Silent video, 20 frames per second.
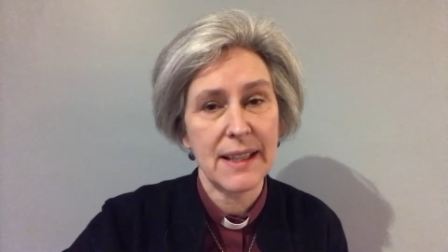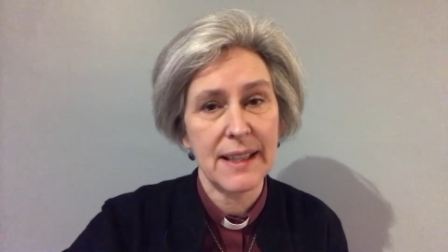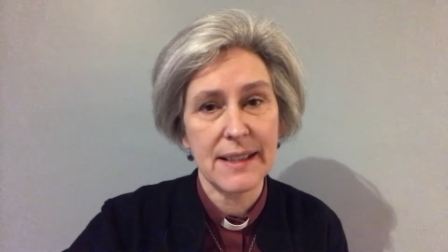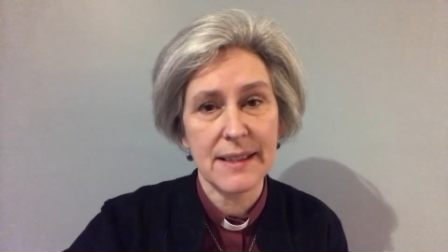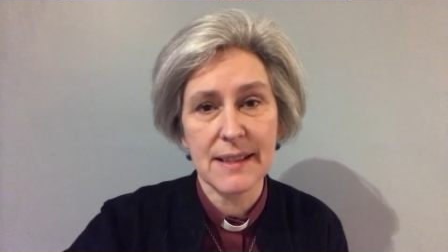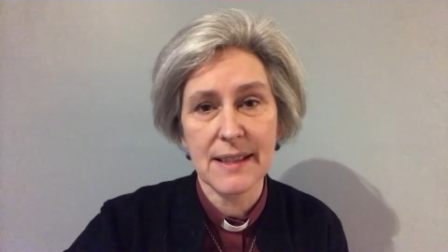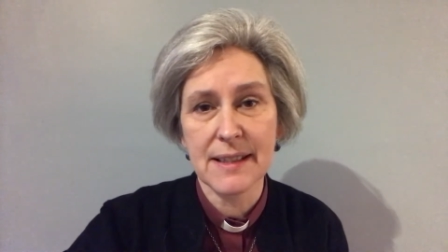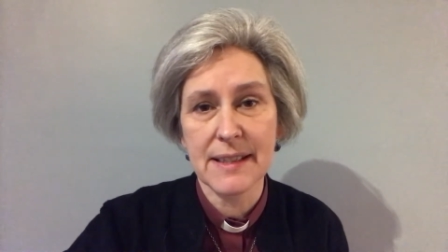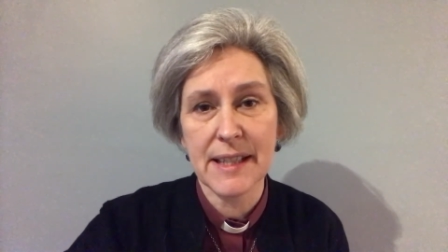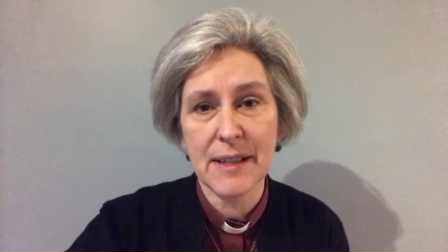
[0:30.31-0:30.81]

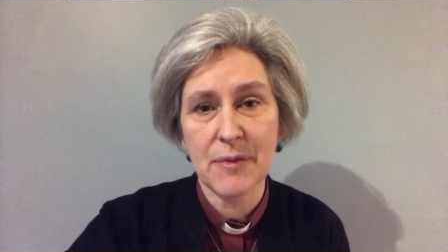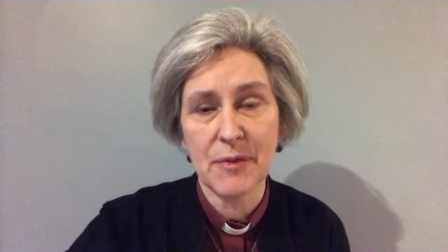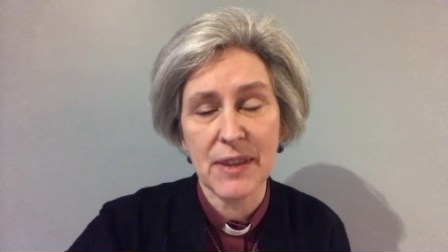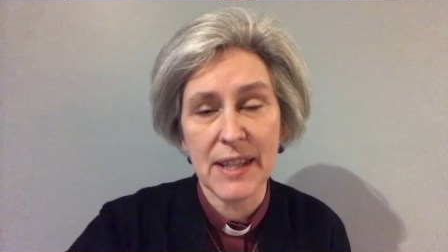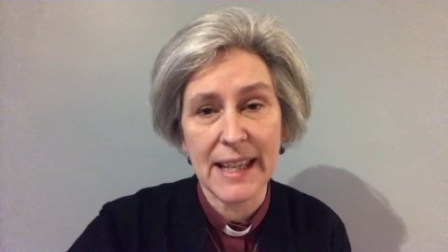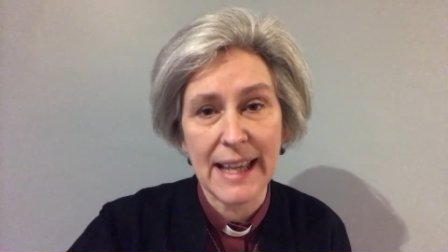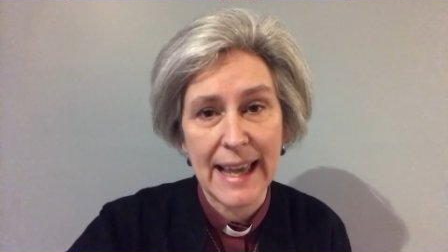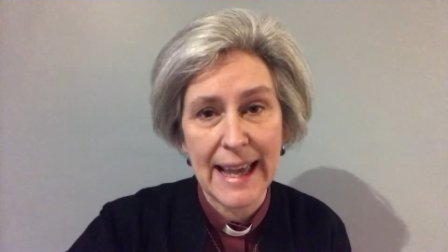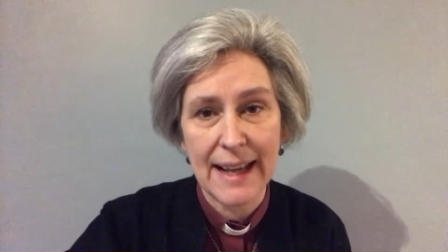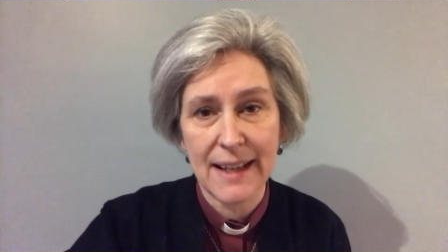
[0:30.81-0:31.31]
It's as if
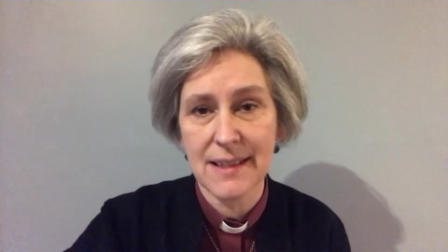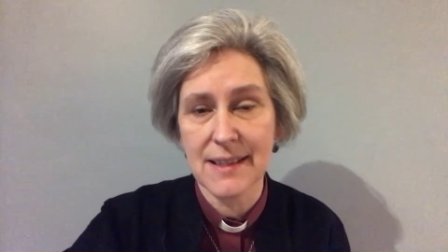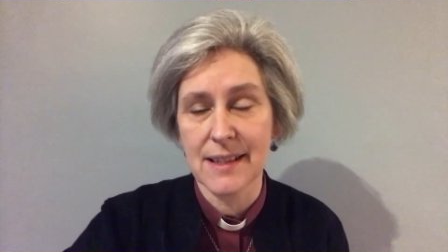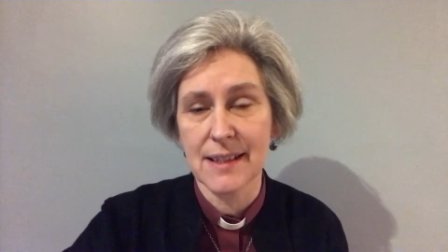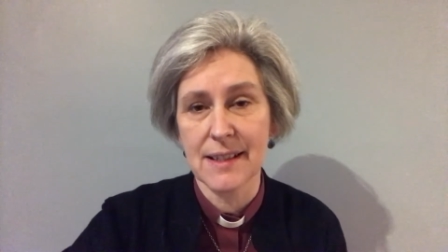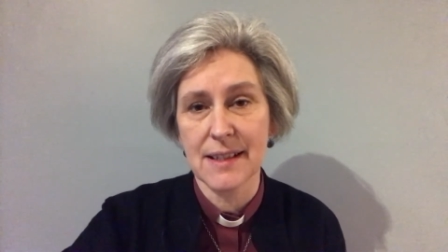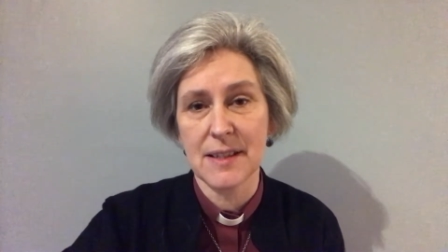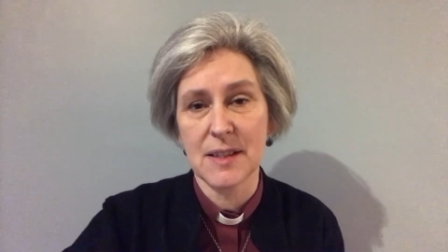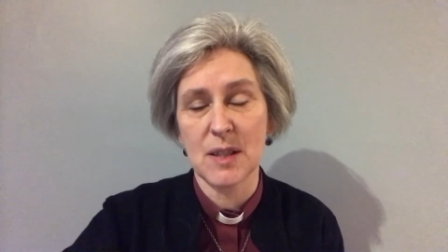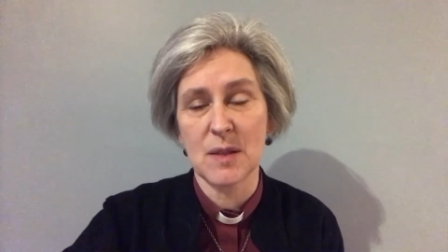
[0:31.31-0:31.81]
the
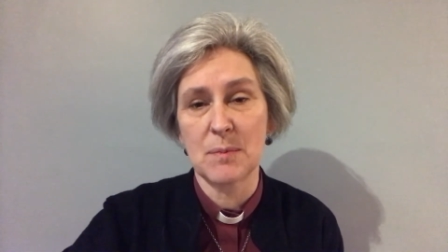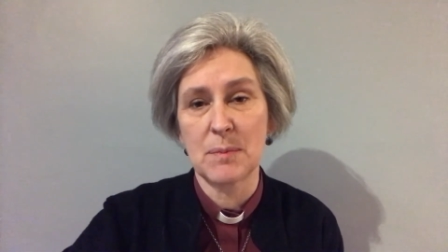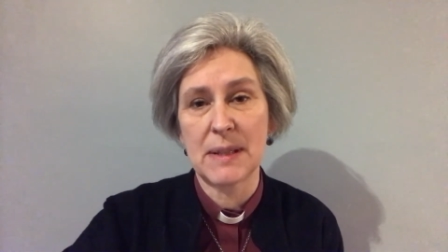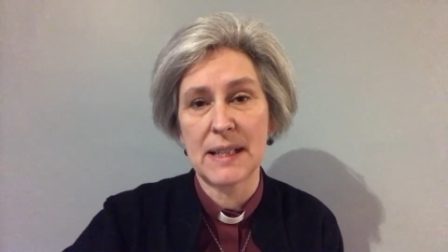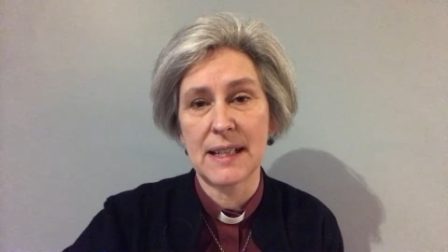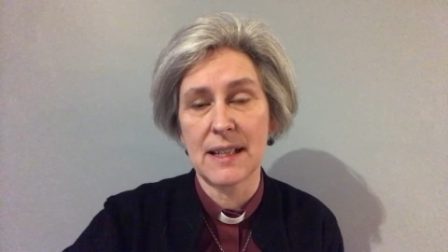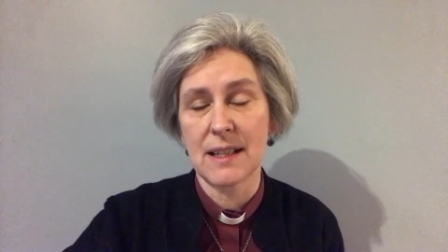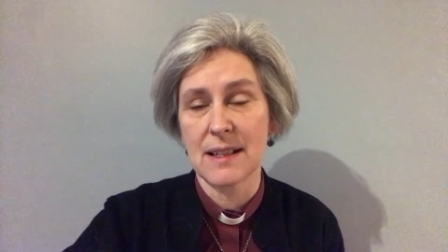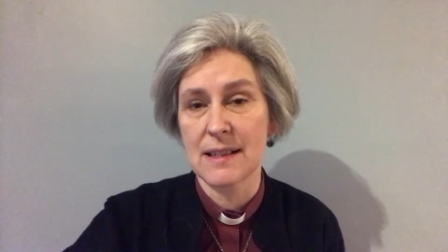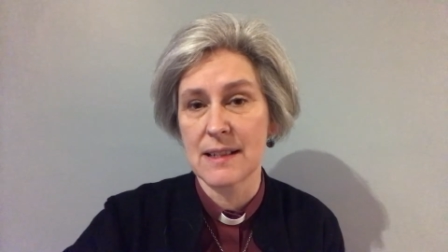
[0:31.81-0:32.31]
Exodus has
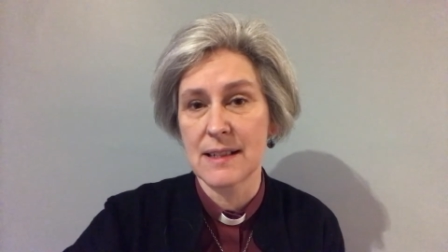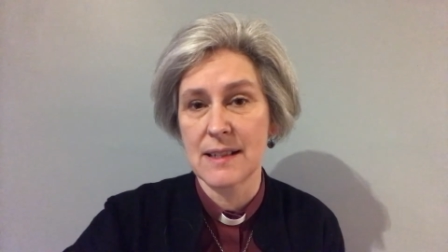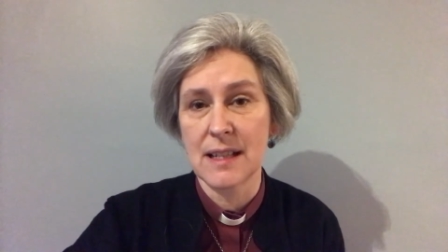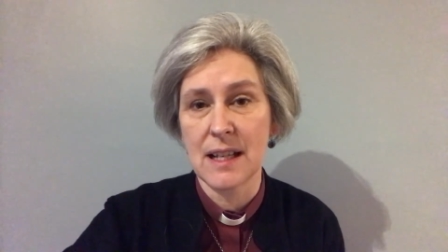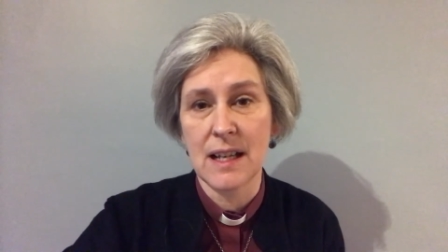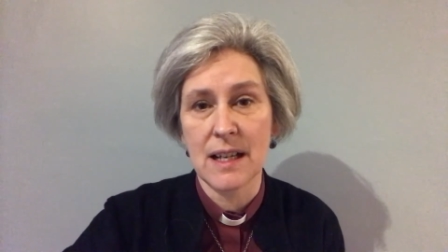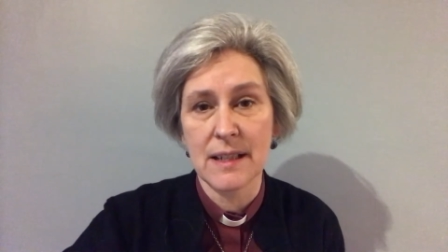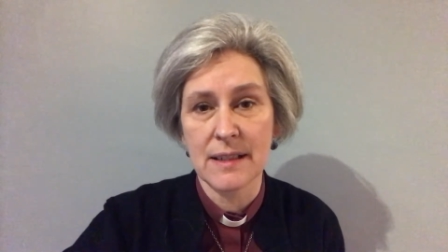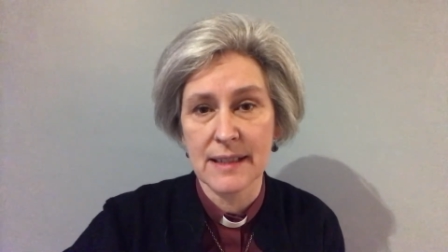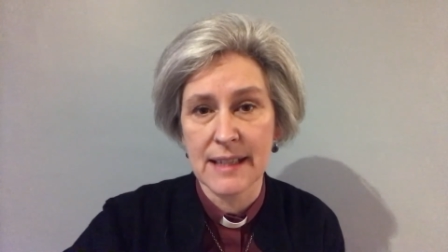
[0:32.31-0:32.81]
been
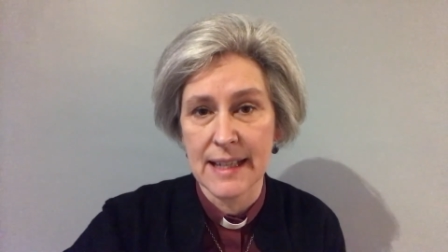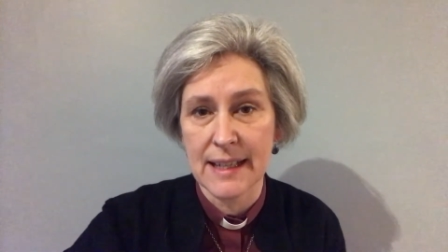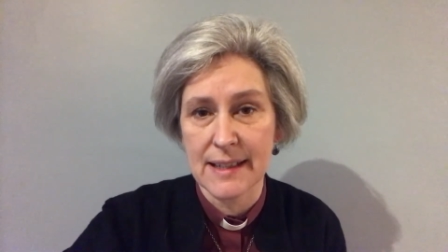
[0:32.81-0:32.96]
undone,